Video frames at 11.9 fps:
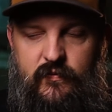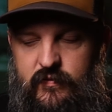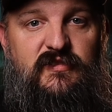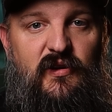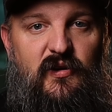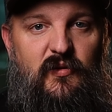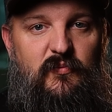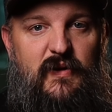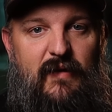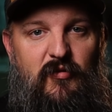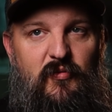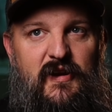So
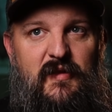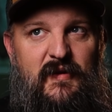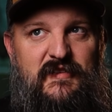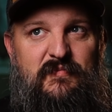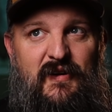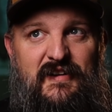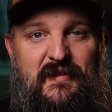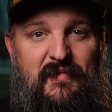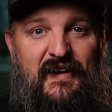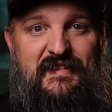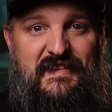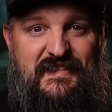probably one of the best parts
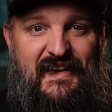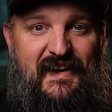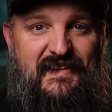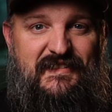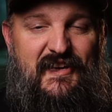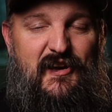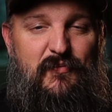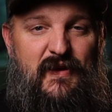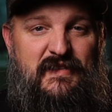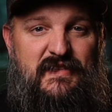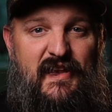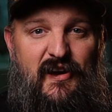about this lighting setup
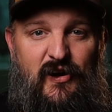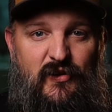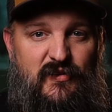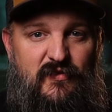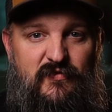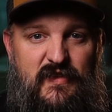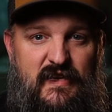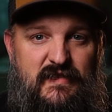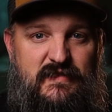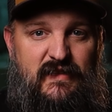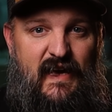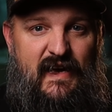is that all of
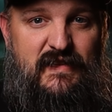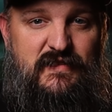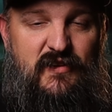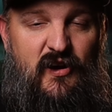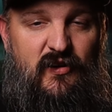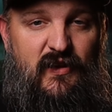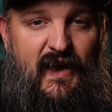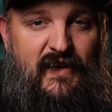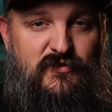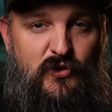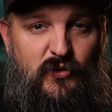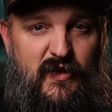these lights are
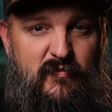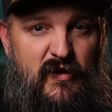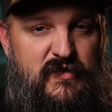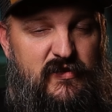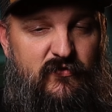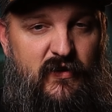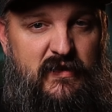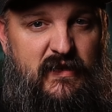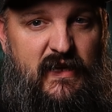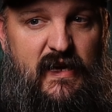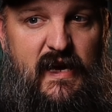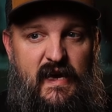like totally budget
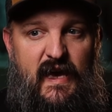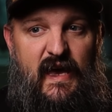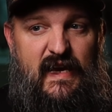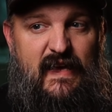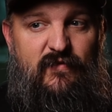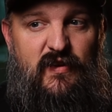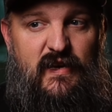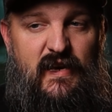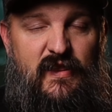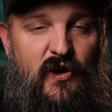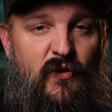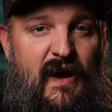friendly. And
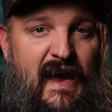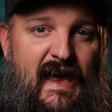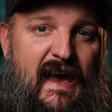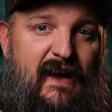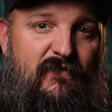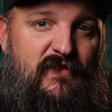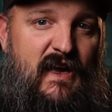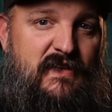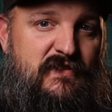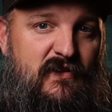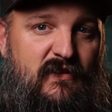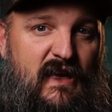even though I have
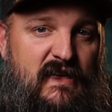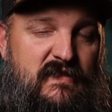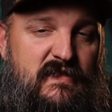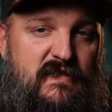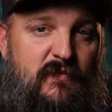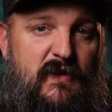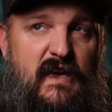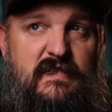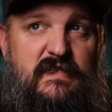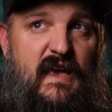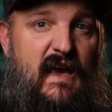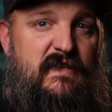nicer lights in some
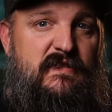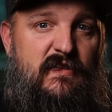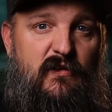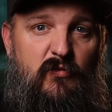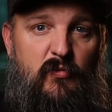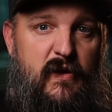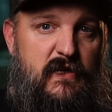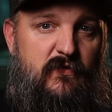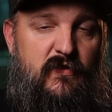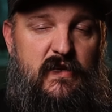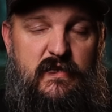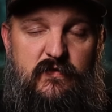cases, I still will reach
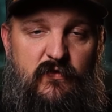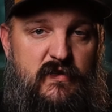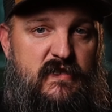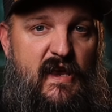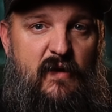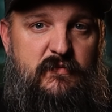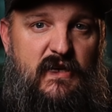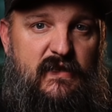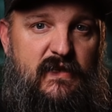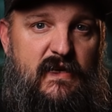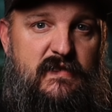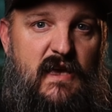for these for setups
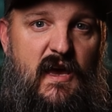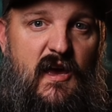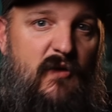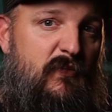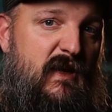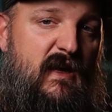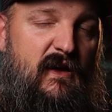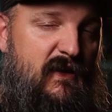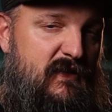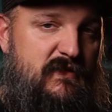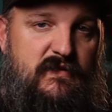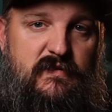like this
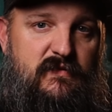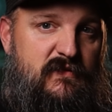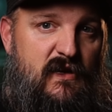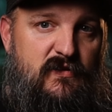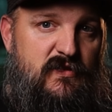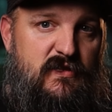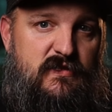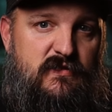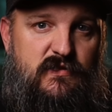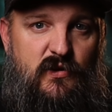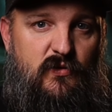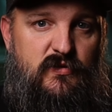because they're
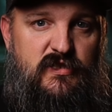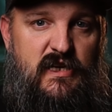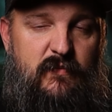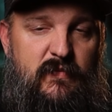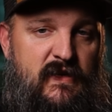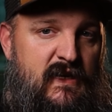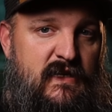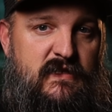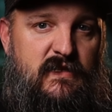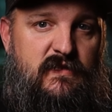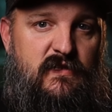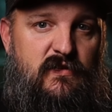just so cheap and
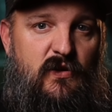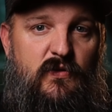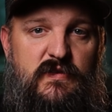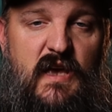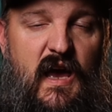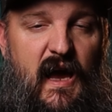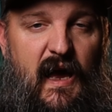easy to use.